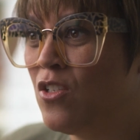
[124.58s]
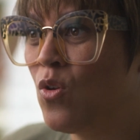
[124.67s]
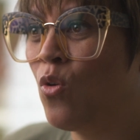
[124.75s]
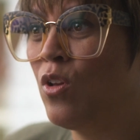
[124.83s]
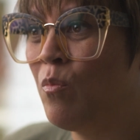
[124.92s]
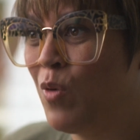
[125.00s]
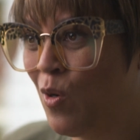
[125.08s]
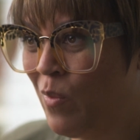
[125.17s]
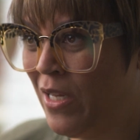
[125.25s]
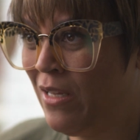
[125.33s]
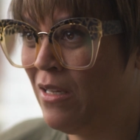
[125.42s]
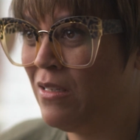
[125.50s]
total and
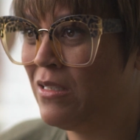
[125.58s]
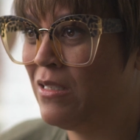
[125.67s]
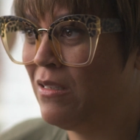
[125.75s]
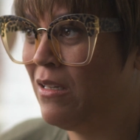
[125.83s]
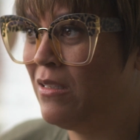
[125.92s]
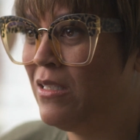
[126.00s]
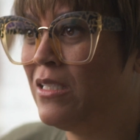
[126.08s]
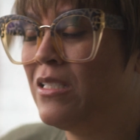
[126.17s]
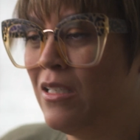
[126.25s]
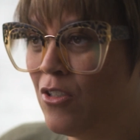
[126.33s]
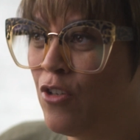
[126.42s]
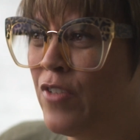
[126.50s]
permanent uh,
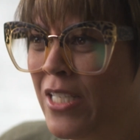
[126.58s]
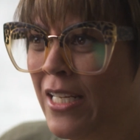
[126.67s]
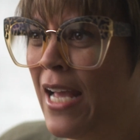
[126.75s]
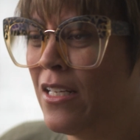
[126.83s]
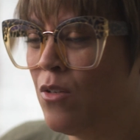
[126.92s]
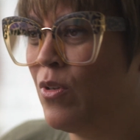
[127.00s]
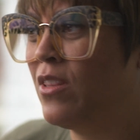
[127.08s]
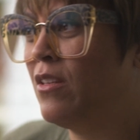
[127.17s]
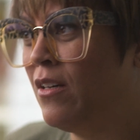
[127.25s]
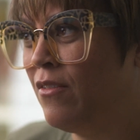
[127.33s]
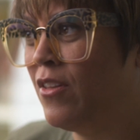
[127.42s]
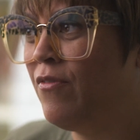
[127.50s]
dis- service connected with
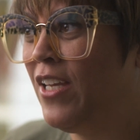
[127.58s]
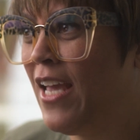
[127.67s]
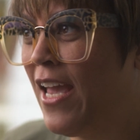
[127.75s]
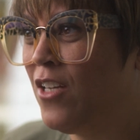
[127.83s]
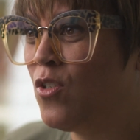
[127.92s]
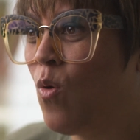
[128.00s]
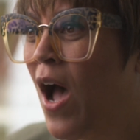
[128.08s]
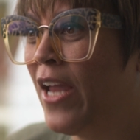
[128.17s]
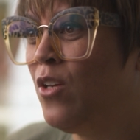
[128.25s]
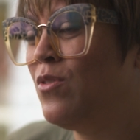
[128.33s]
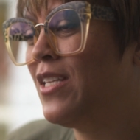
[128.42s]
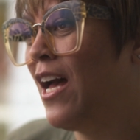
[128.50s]
the, the VA. So I
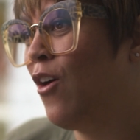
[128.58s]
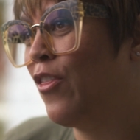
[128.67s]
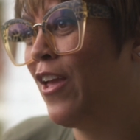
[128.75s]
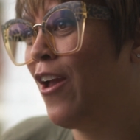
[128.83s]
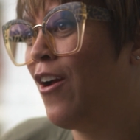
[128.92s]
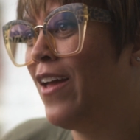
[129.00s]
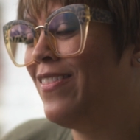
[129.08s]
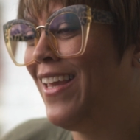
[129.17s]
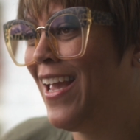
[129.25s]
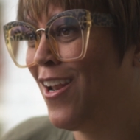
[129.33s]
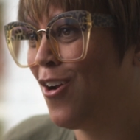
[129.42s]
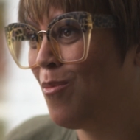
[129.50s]
use the healthcare at
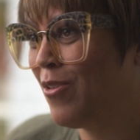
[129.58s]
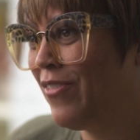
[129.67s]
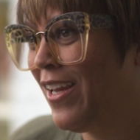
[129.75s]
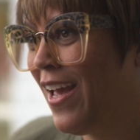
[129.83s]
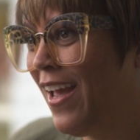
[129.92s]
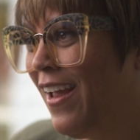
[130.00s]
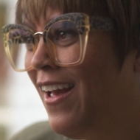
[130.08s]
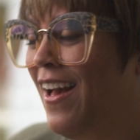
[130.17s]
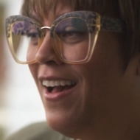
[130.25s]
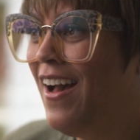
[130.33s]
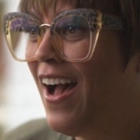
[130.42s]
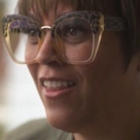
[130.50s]
the Ann Arbor VA.
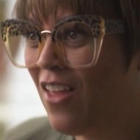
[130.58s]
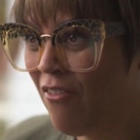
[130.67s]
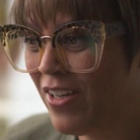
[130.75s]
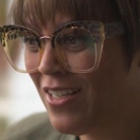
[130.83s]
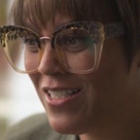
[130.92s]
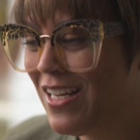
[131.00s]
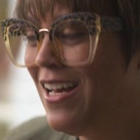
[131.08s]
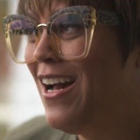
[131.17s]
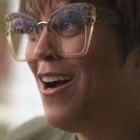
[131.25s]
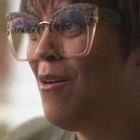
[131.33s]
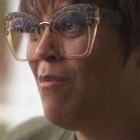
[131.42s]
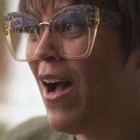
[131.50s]
I love it.
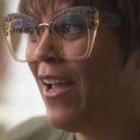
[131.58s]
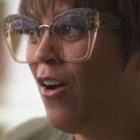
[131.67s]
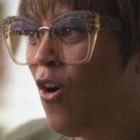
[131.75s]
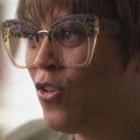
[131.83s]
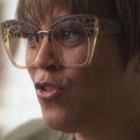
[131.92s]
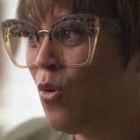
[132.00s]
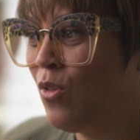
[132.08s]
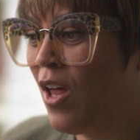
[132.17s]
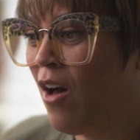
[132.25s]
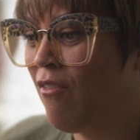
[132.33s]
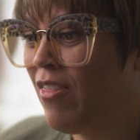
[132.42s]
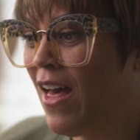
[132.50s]
Um, I also
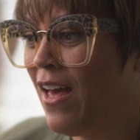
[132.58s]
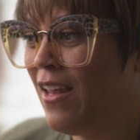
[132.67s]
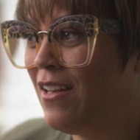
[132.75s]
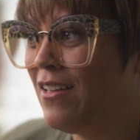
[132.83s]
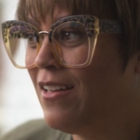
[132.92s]
love that